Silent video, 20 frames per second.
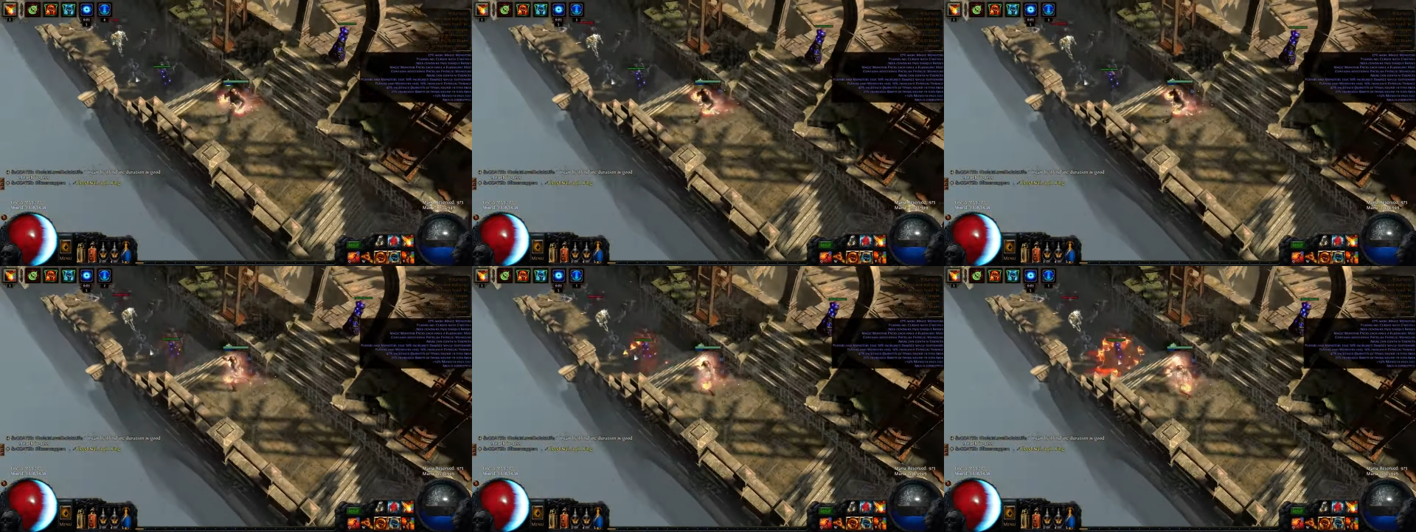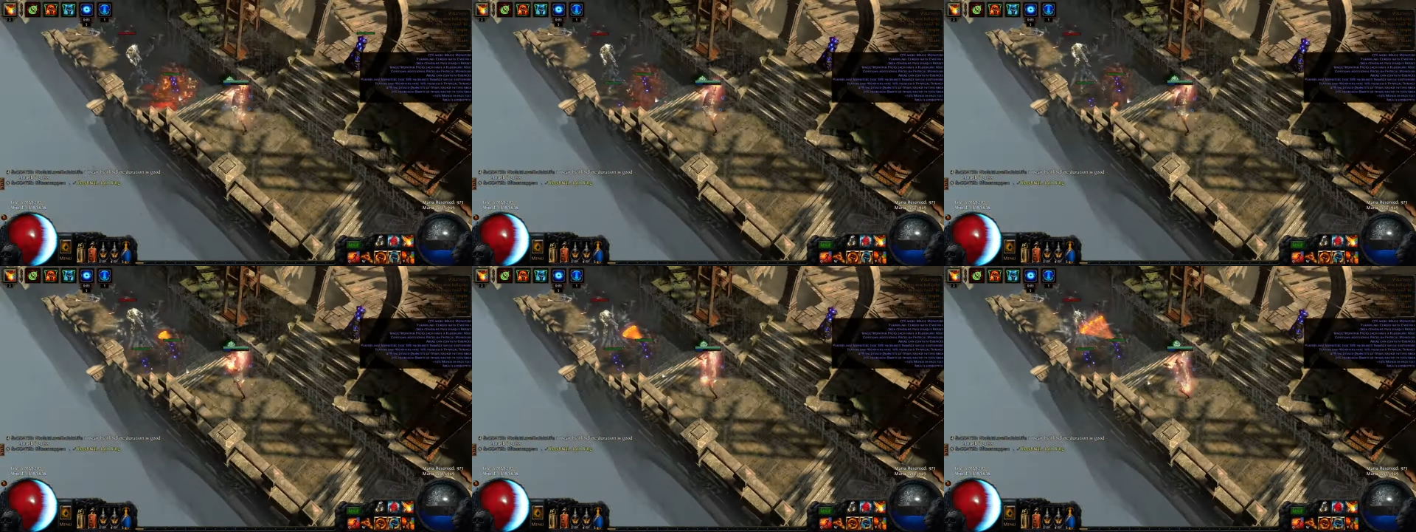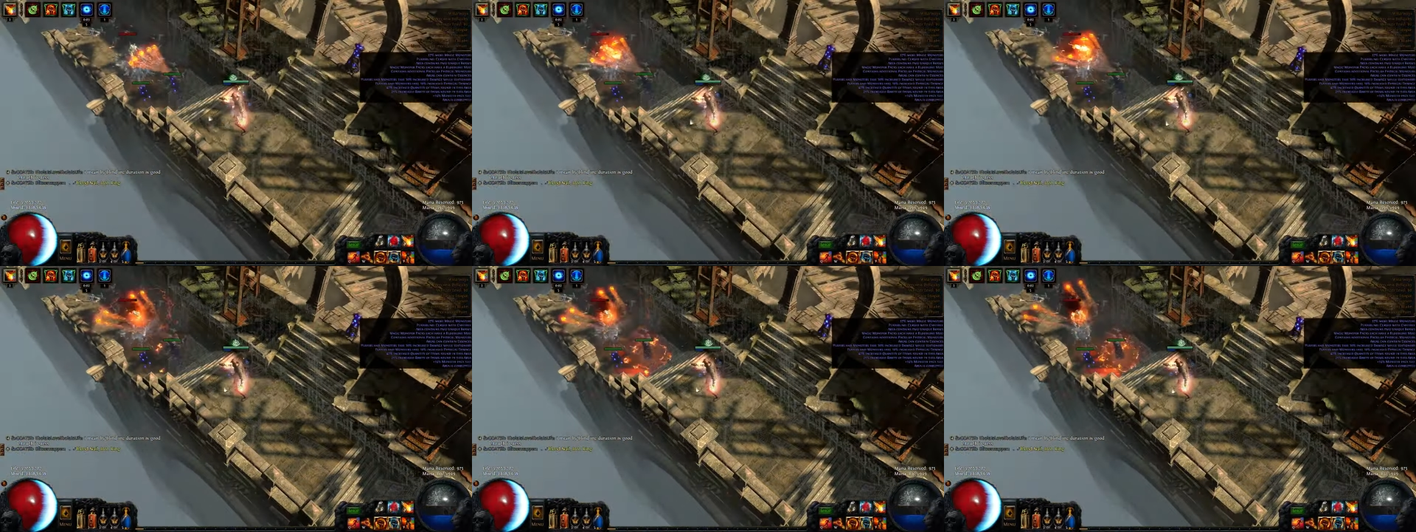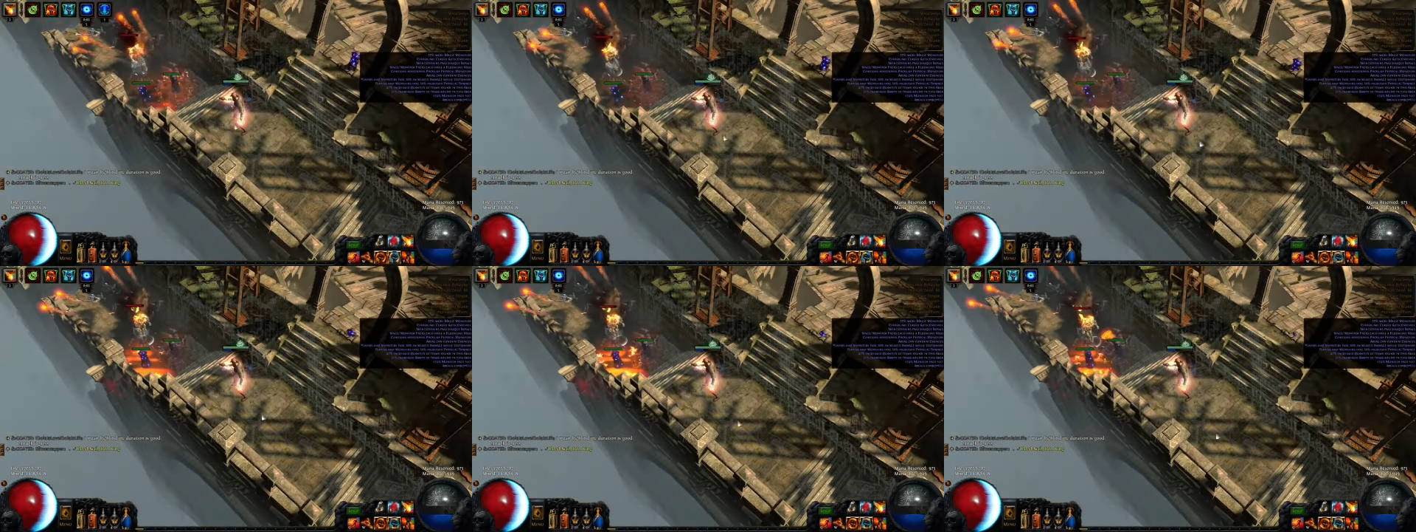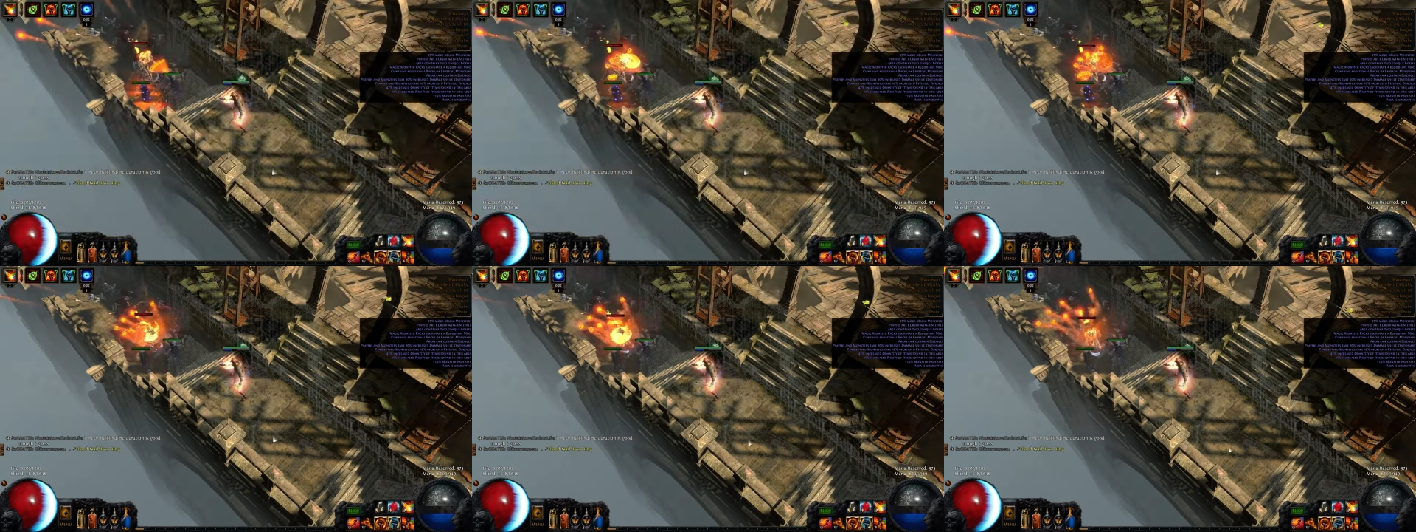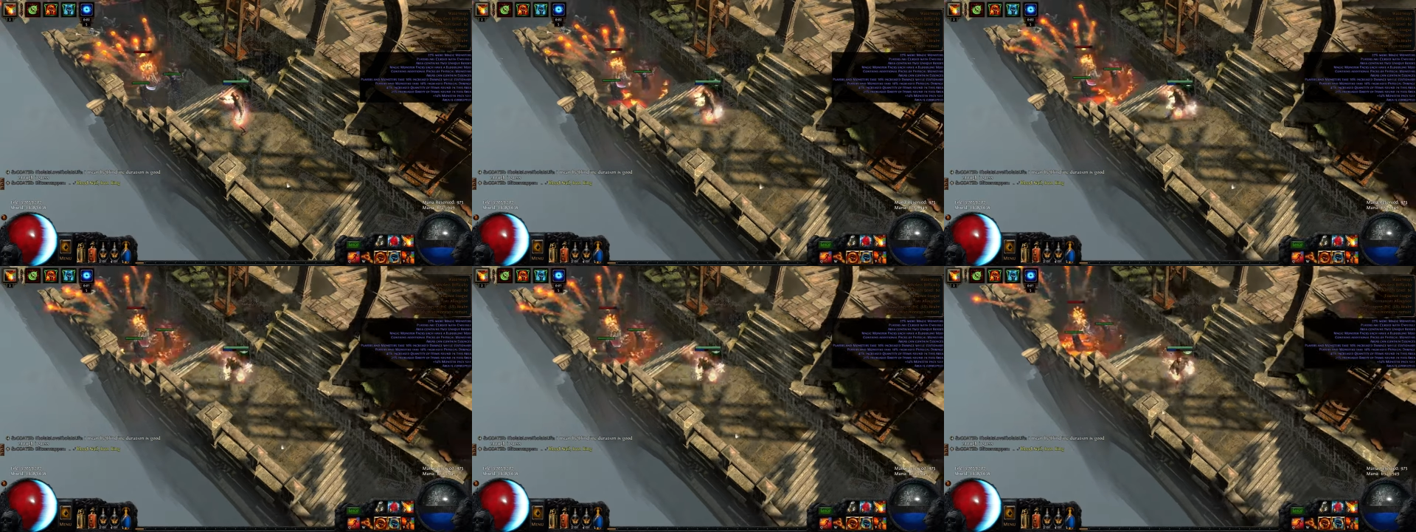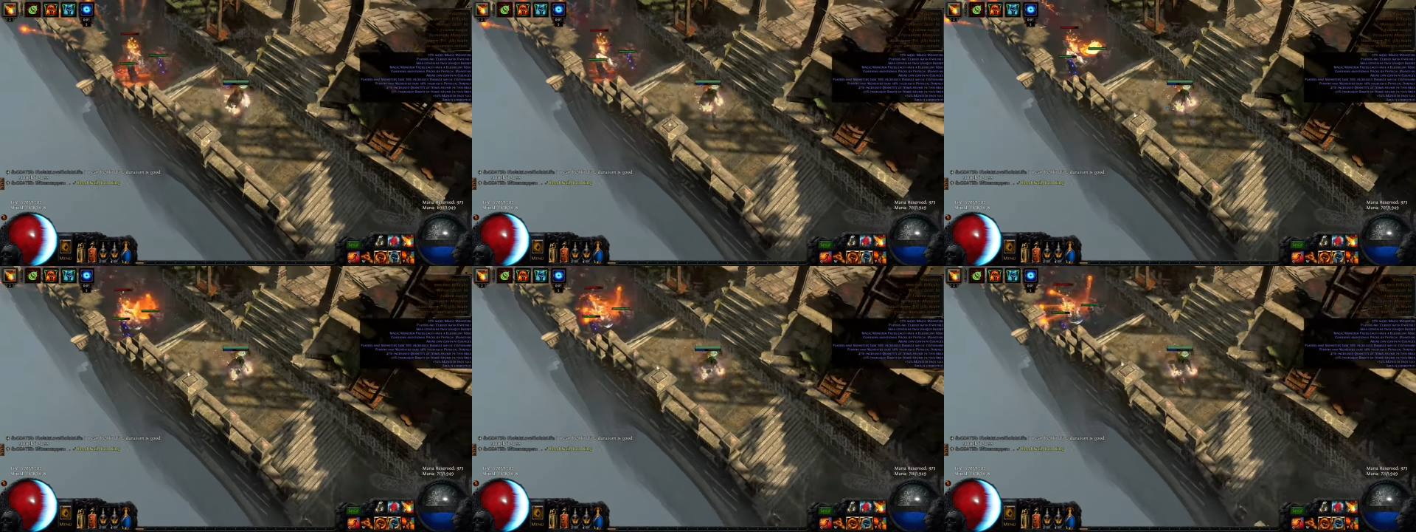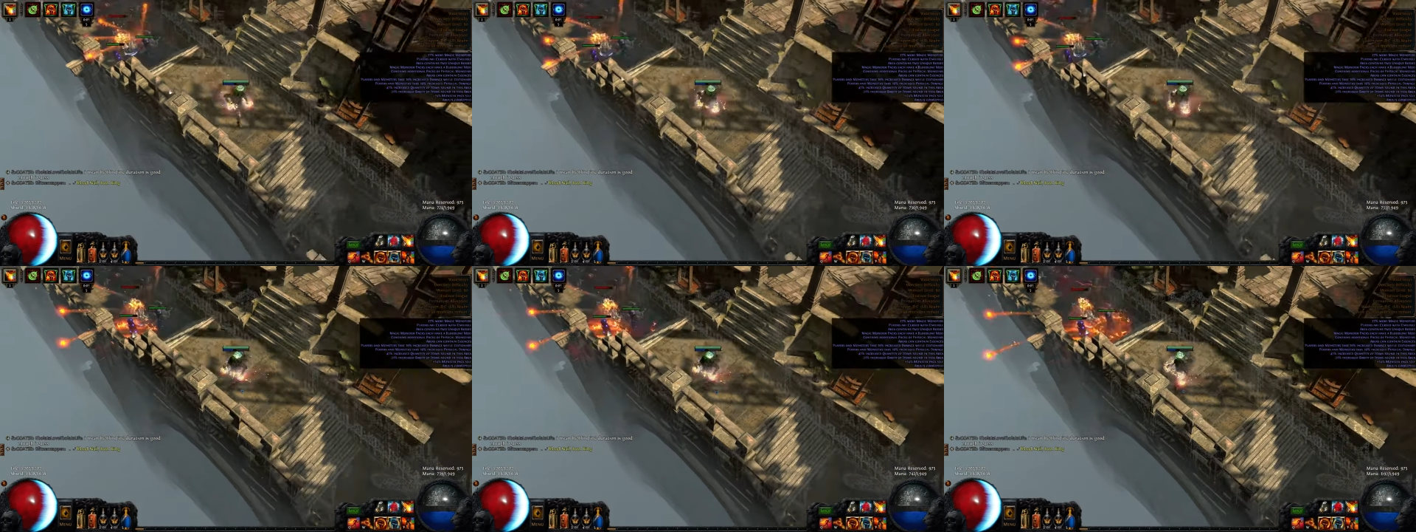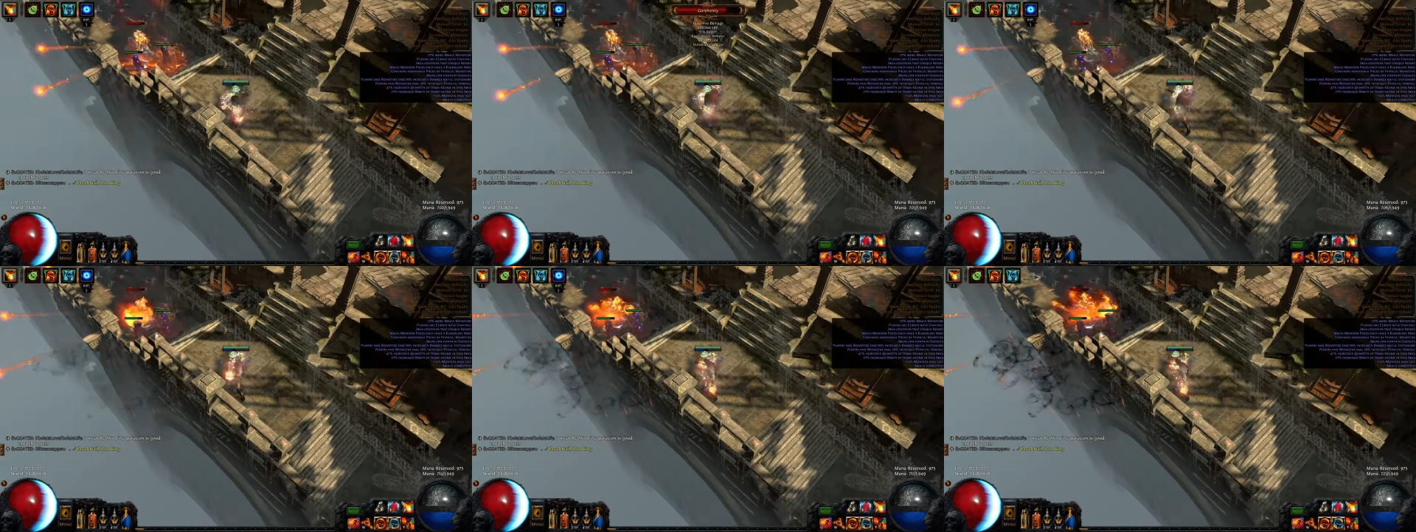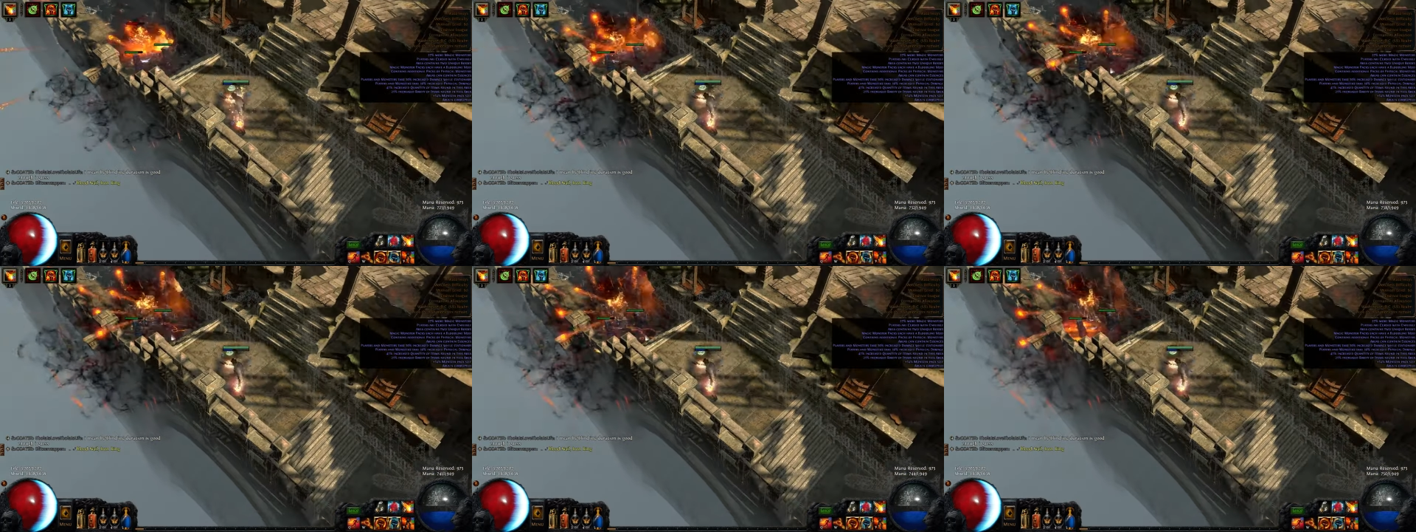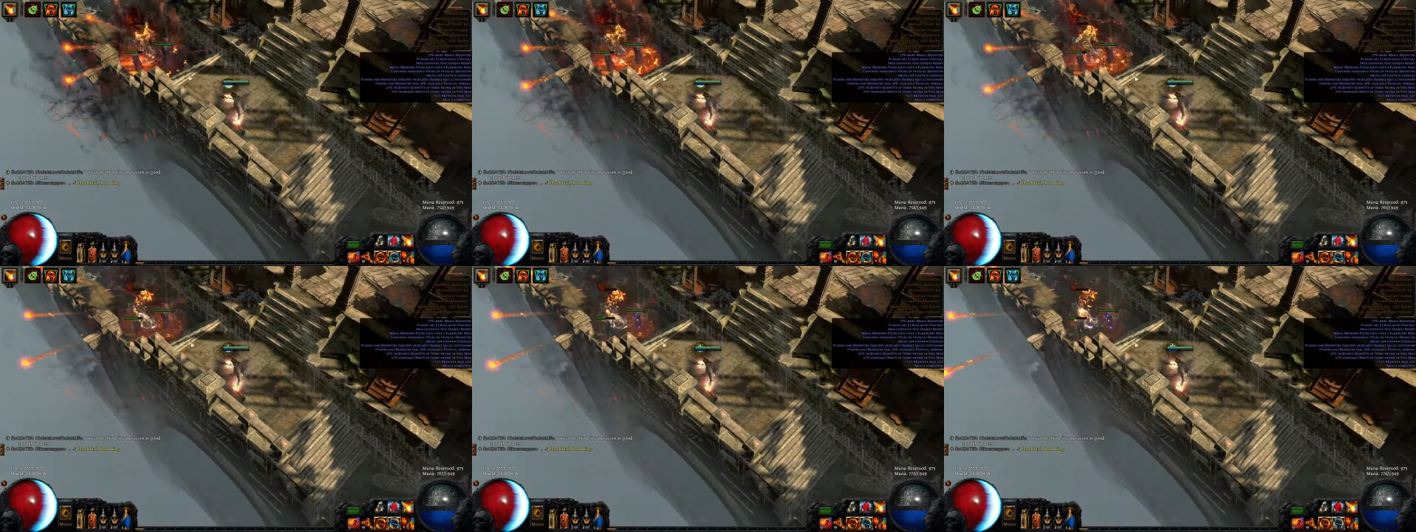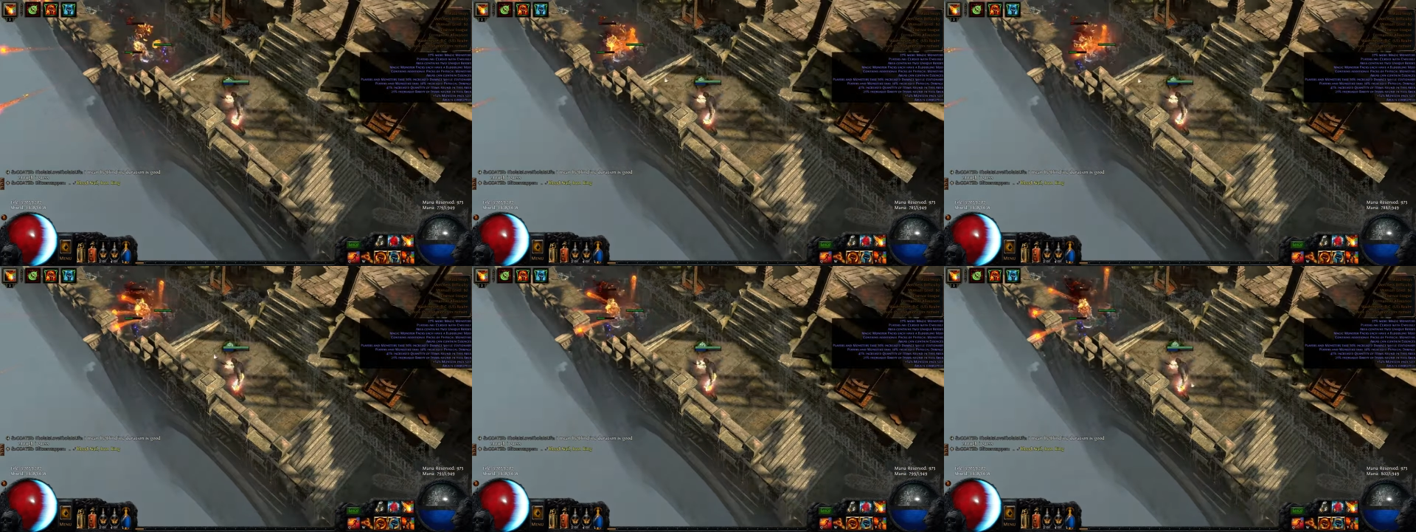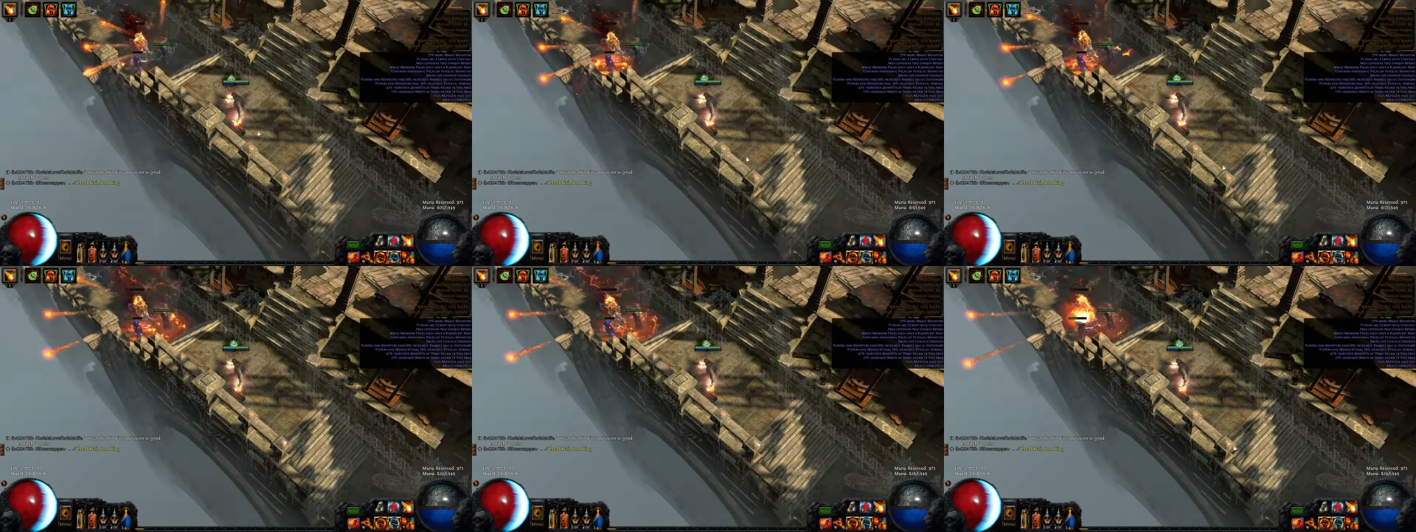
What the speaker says: (no speaker visible)